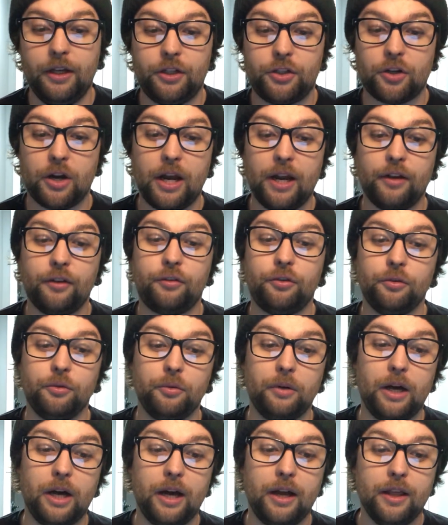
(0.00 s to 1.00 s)
trying
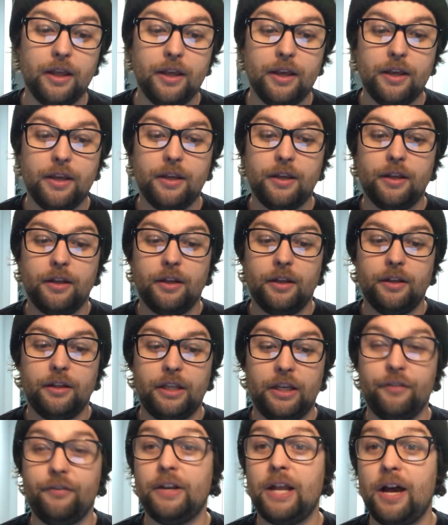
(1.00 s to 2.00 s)
to
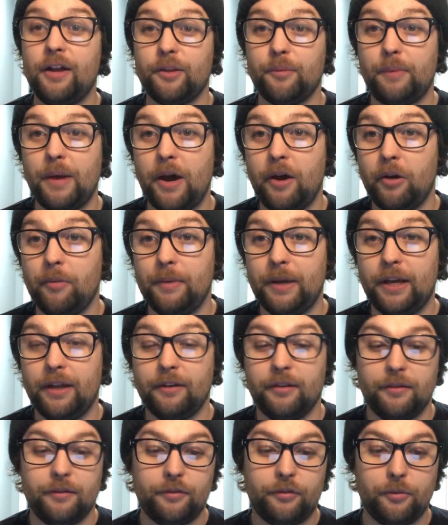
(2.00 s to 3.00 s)
even out the power
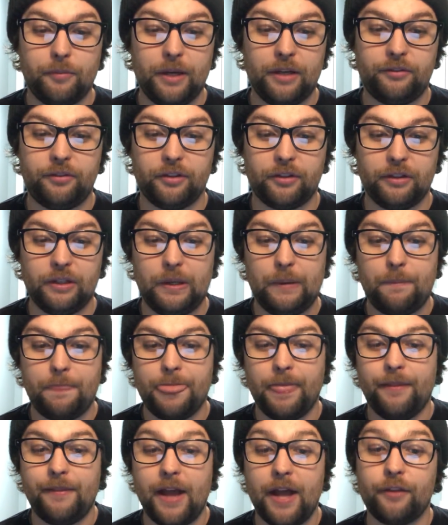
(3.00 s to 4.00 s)
band. So basically,
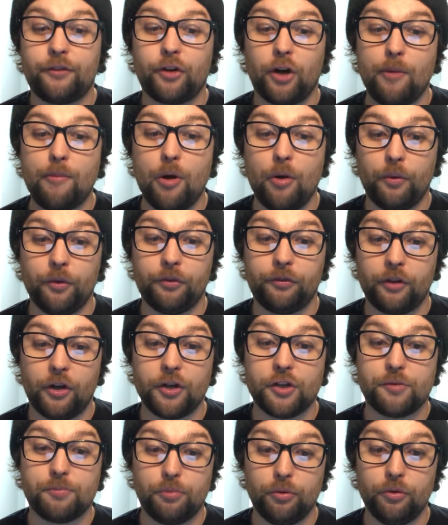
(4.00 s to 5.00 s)
that turbo will
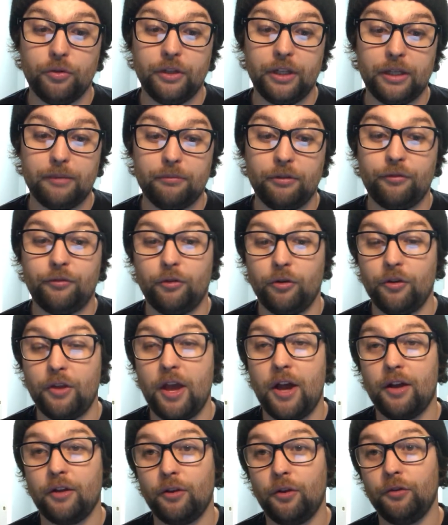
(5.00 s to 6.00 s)
start spooling before
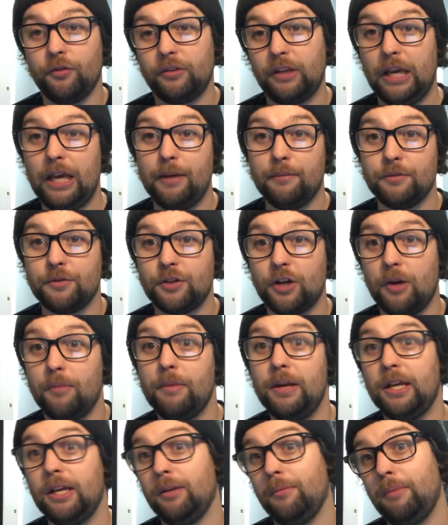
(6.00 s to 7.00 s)
those cams start
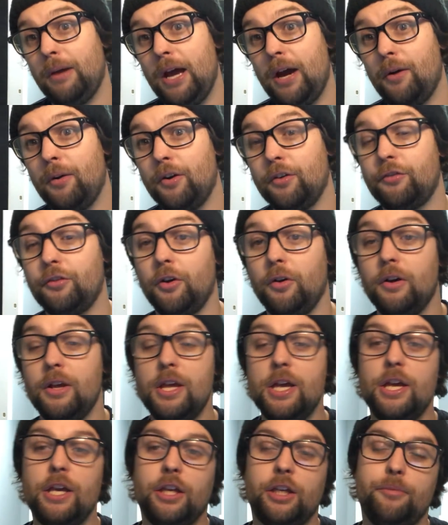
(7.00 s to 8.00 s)
making power. So
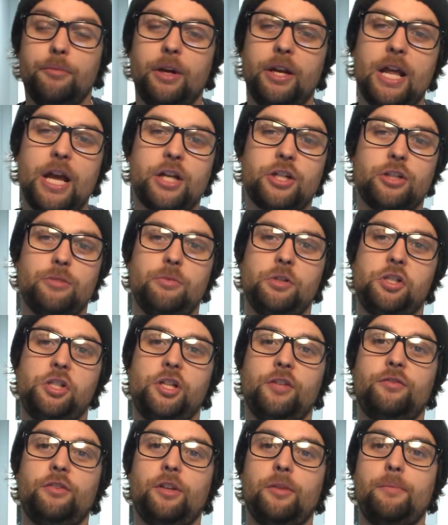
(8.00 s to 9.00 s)
you might actually be
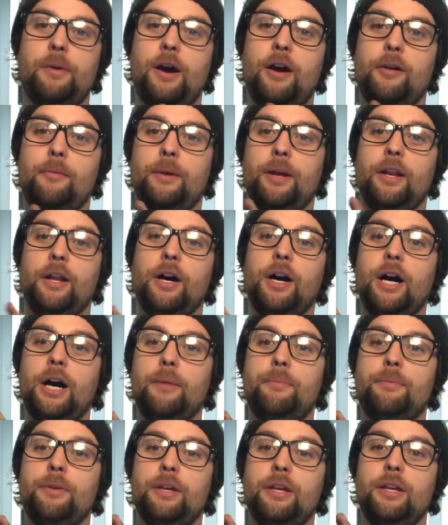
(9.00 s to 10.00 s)
shifting the power band
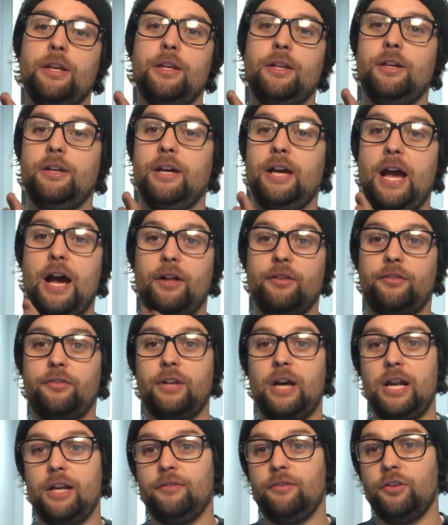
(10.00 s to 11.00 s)
up
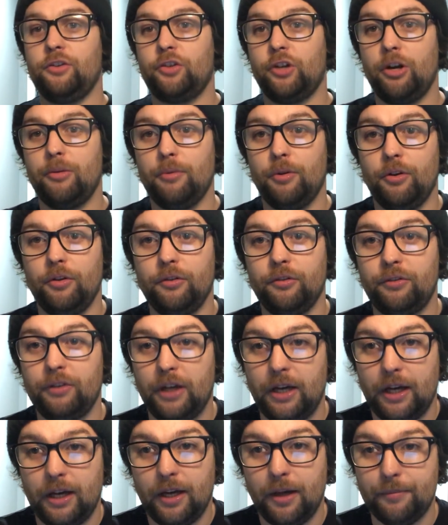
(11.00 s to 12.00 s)
outside of your turbo's
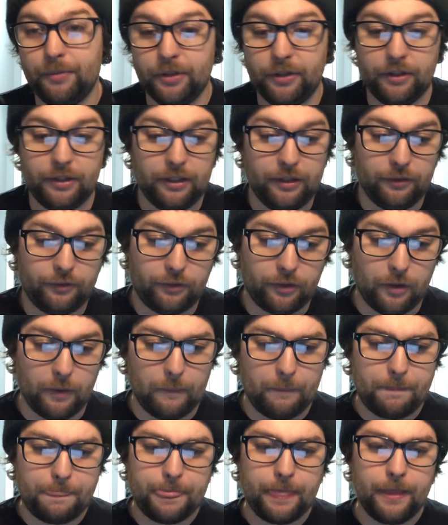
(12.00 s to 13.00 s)
abilities. So,